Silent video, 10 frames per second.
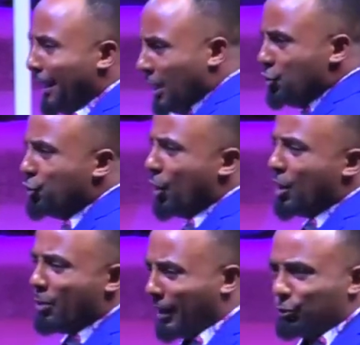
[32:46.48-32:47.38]
enjoy
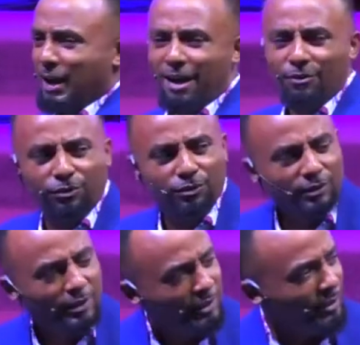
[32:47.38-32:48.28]
what you have
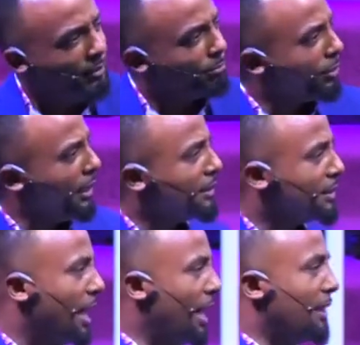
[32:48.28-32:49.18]
praise
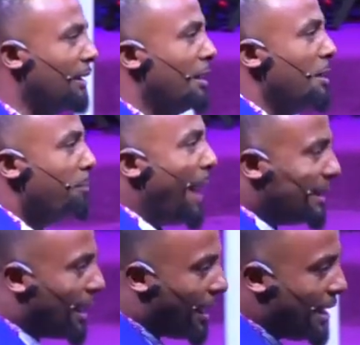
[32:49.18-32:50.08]
god by
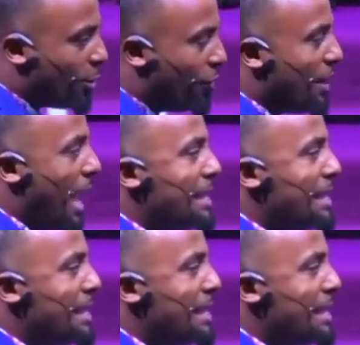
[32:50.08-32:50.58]
the grace of god